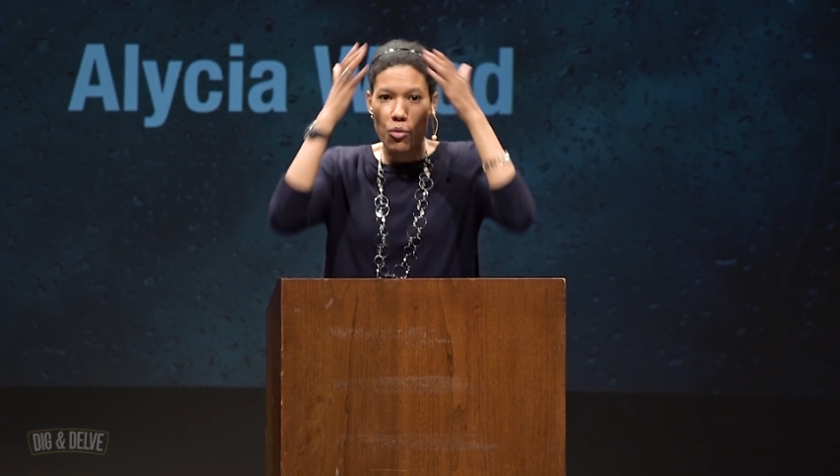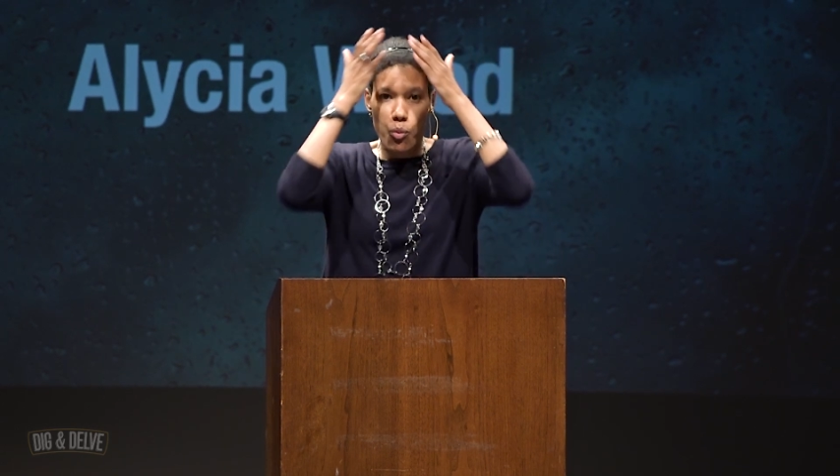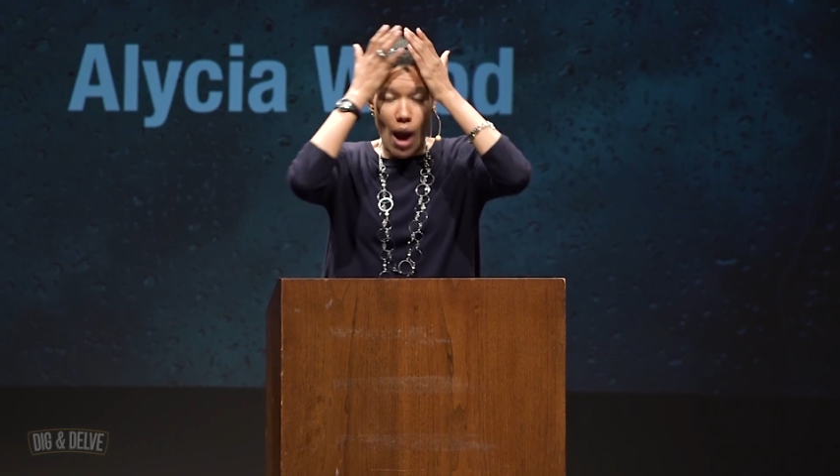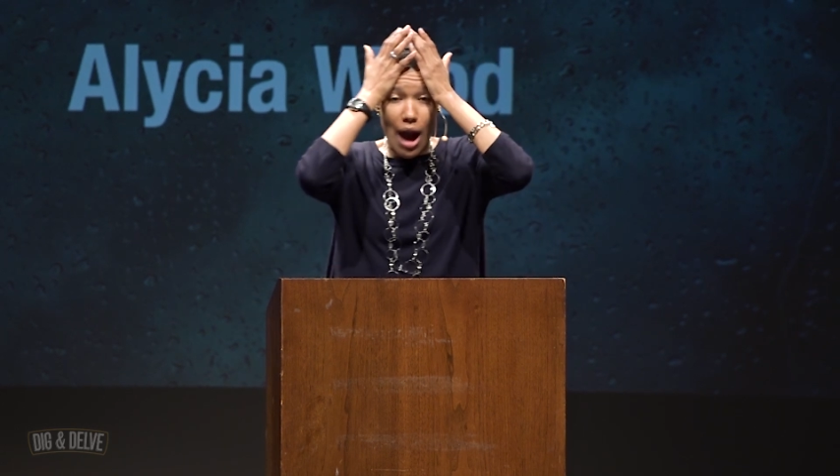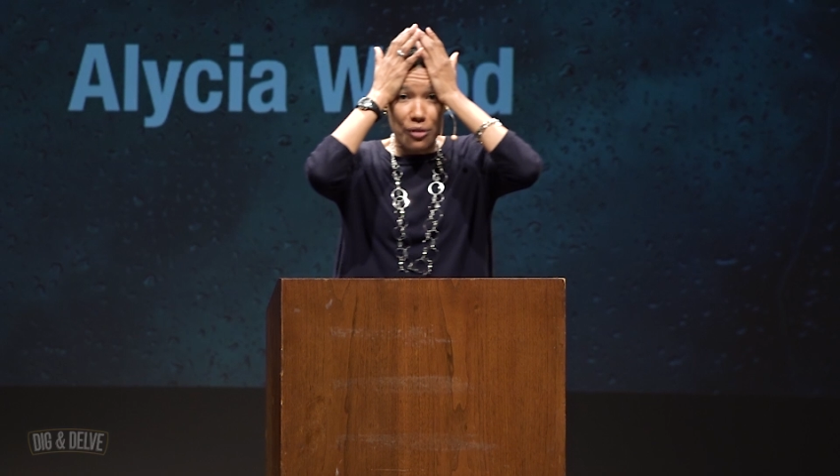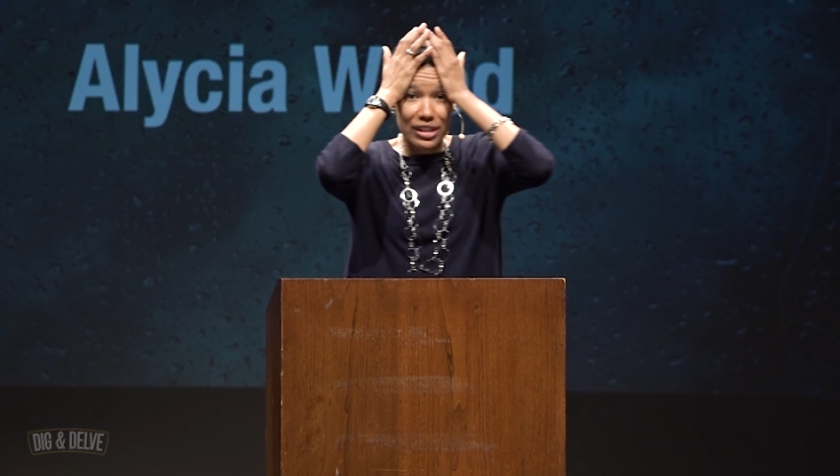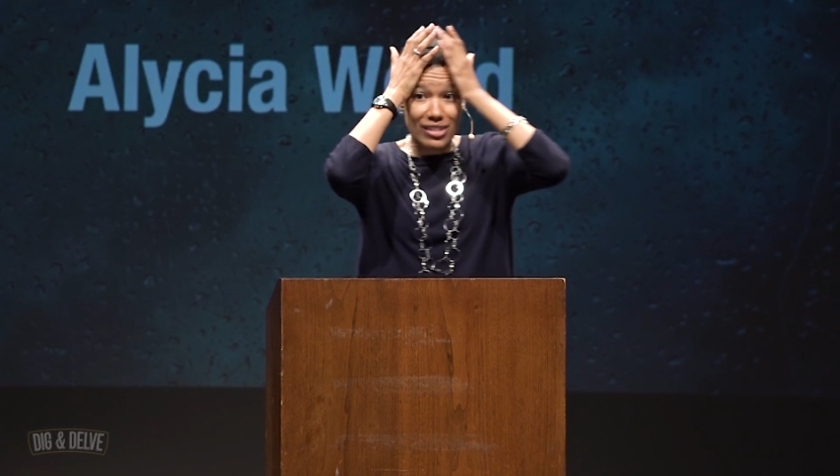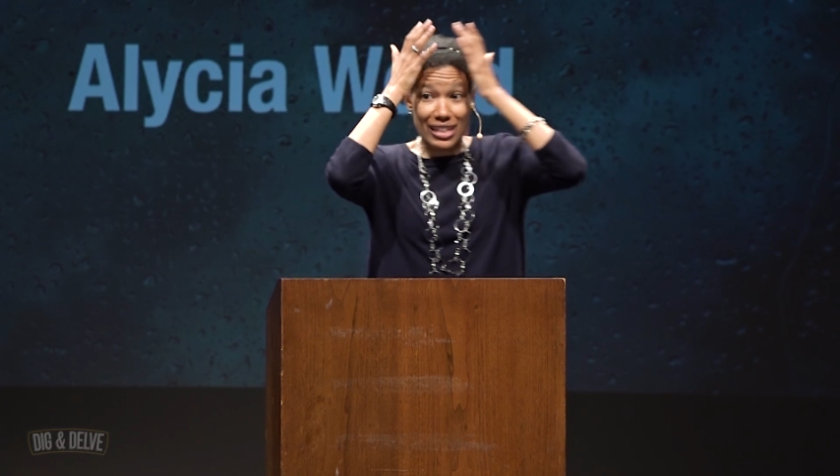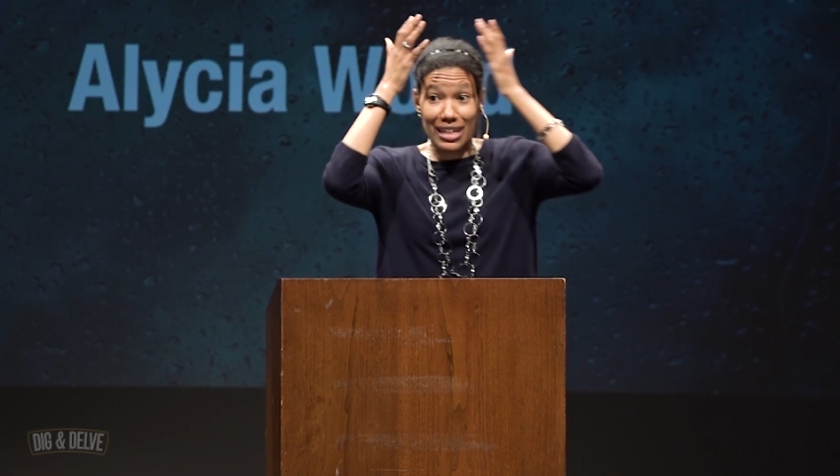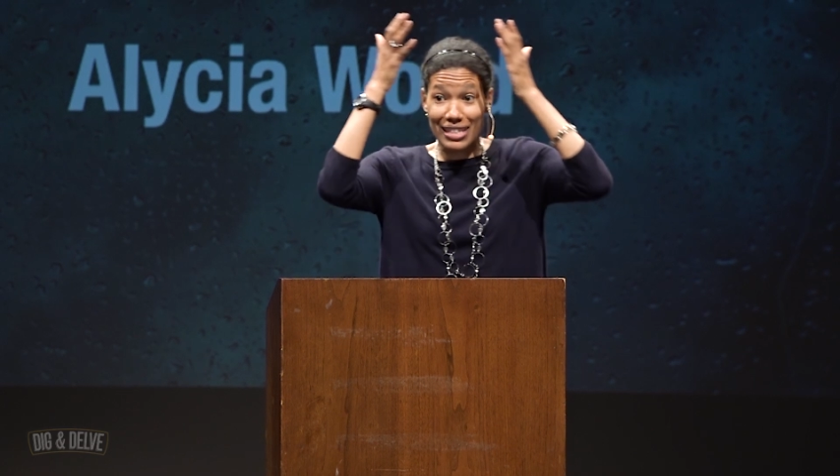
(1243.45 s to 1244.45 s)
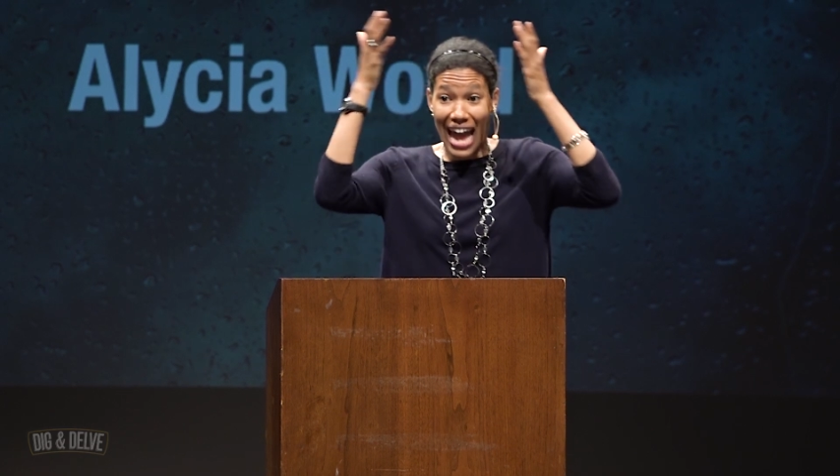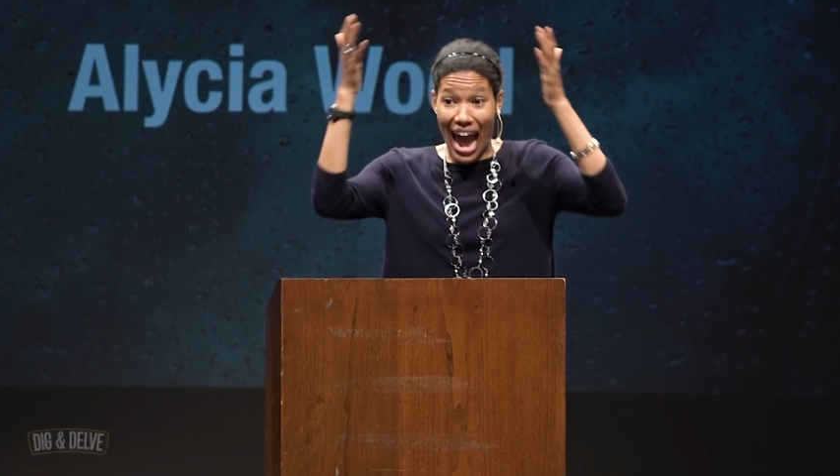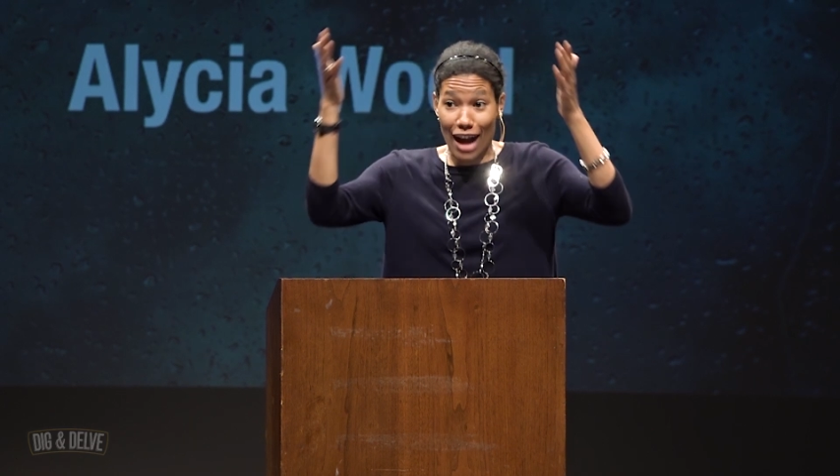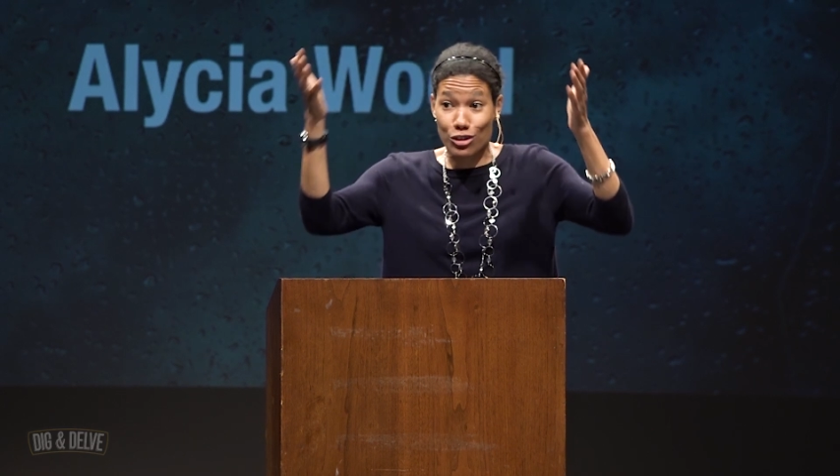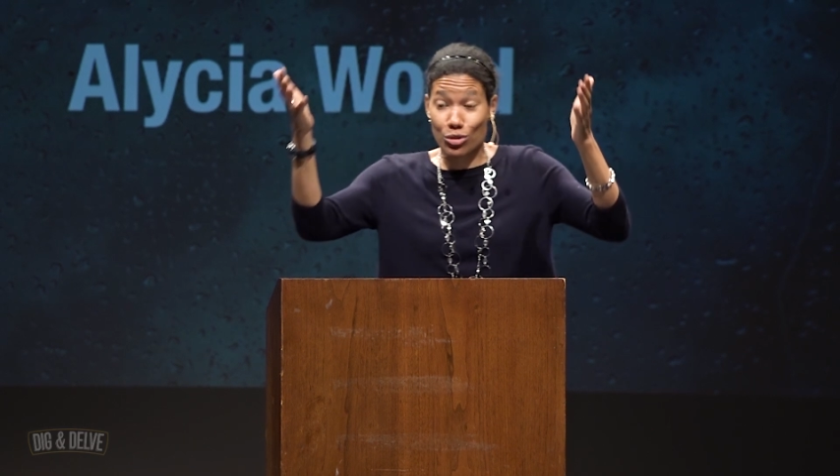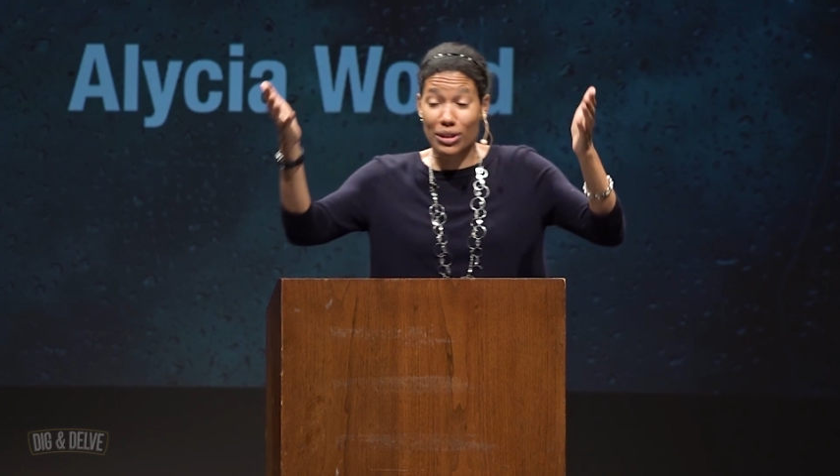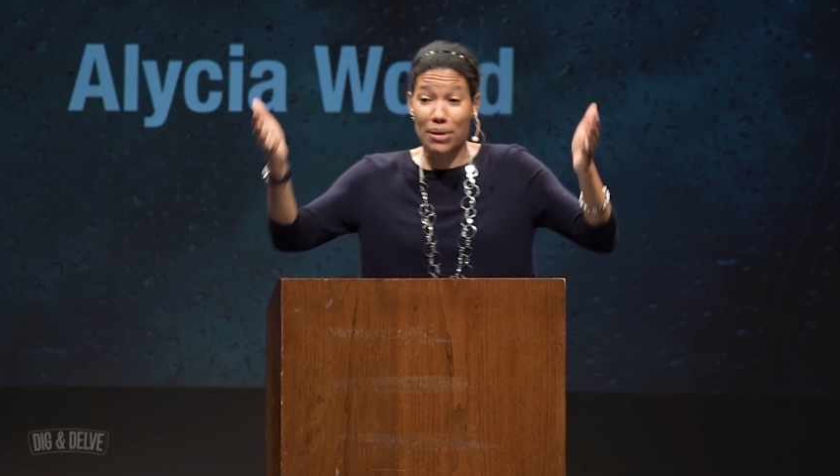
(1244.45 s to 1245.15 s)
wow, this thing is actually